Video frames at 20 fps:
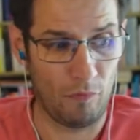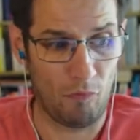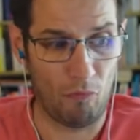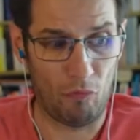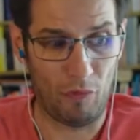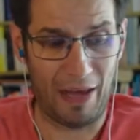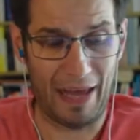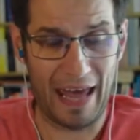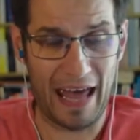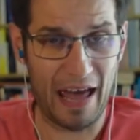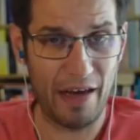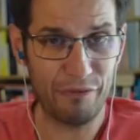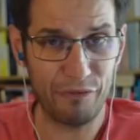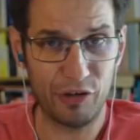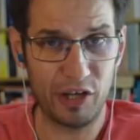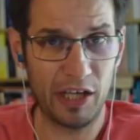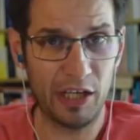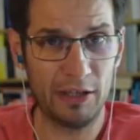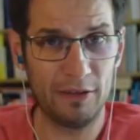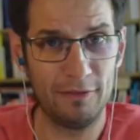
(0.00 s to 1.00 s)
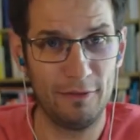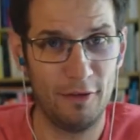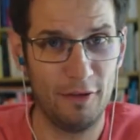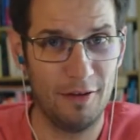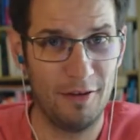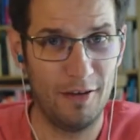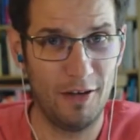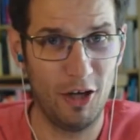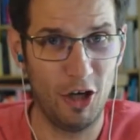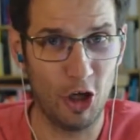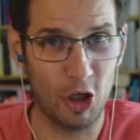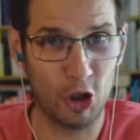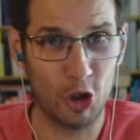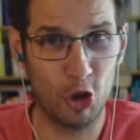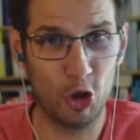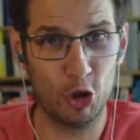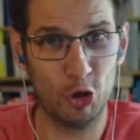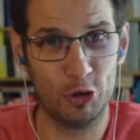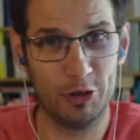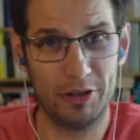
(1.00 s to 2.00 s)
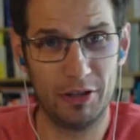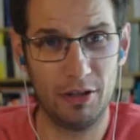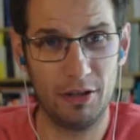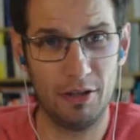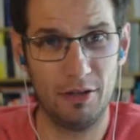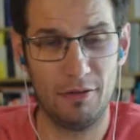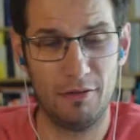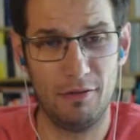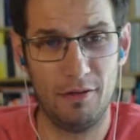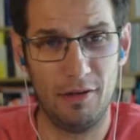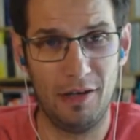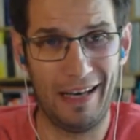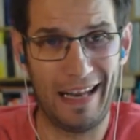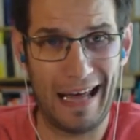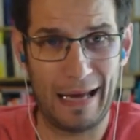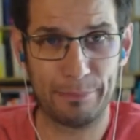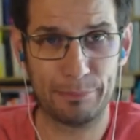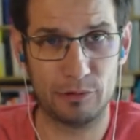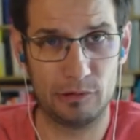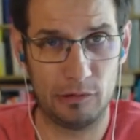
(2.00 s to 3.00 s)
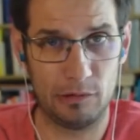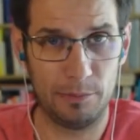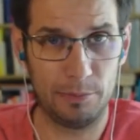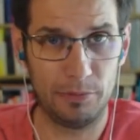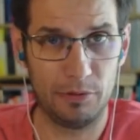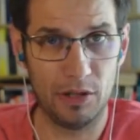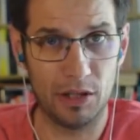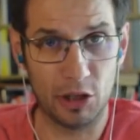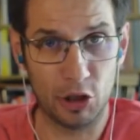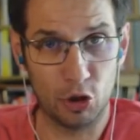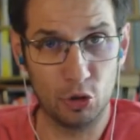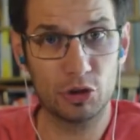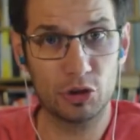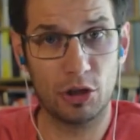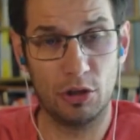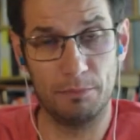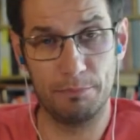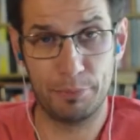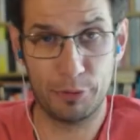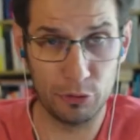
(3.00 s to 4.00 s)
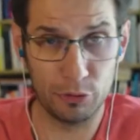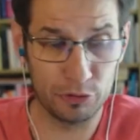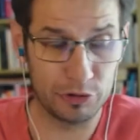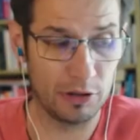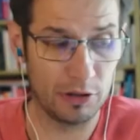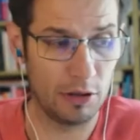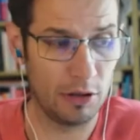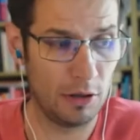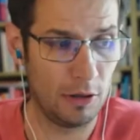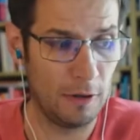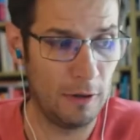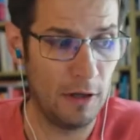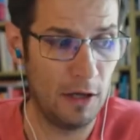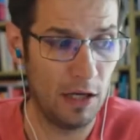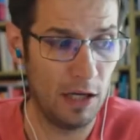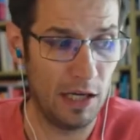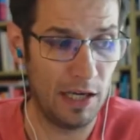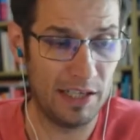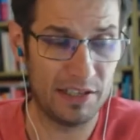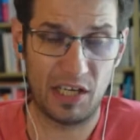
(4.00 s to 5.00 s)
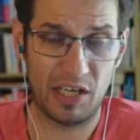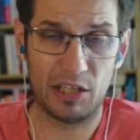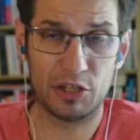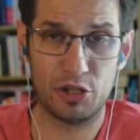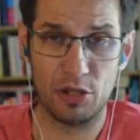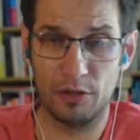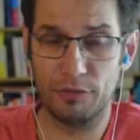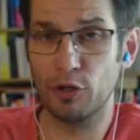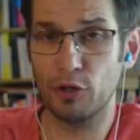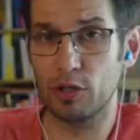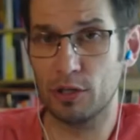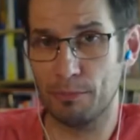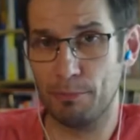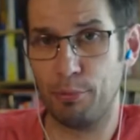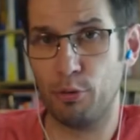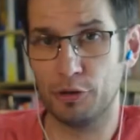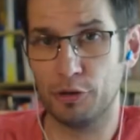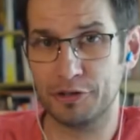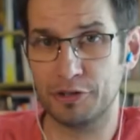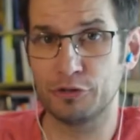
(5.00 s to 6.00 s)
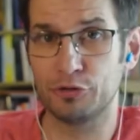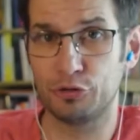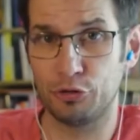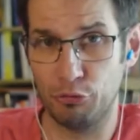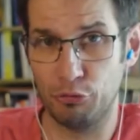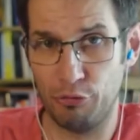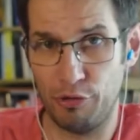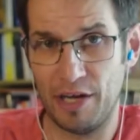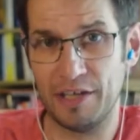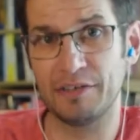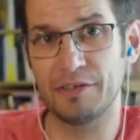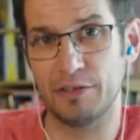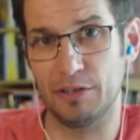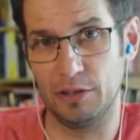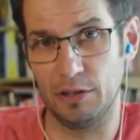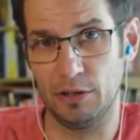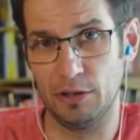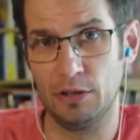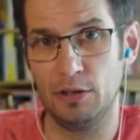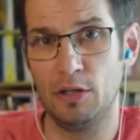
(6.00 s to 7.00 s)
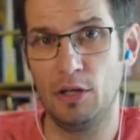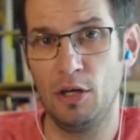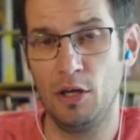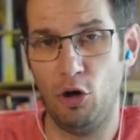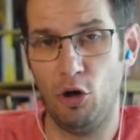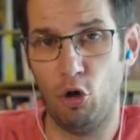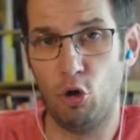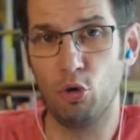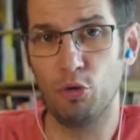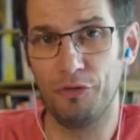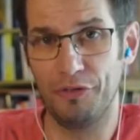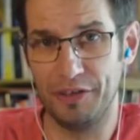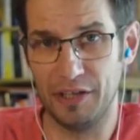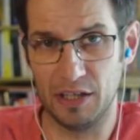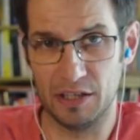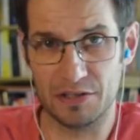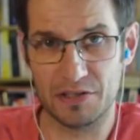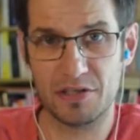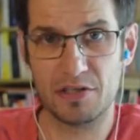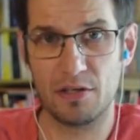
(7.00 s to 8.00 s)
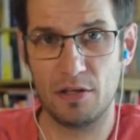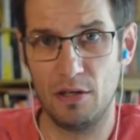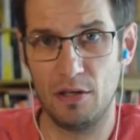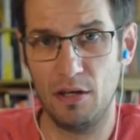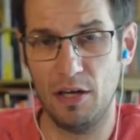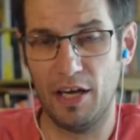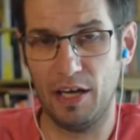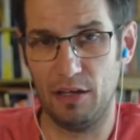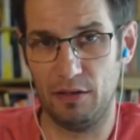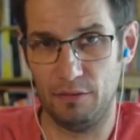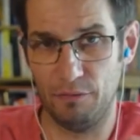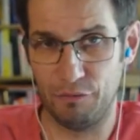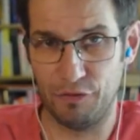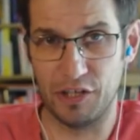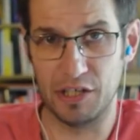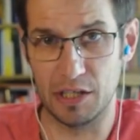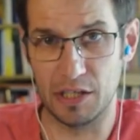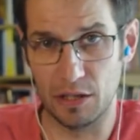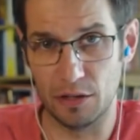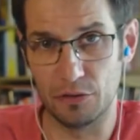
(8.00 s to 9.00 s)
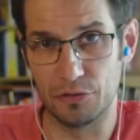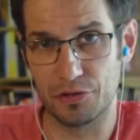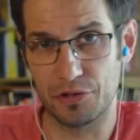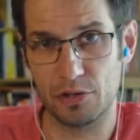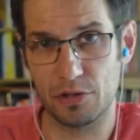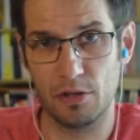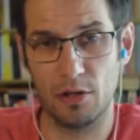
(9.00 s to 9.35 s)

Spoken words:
having a good laptop, a good computer is actually very important to render all these videos.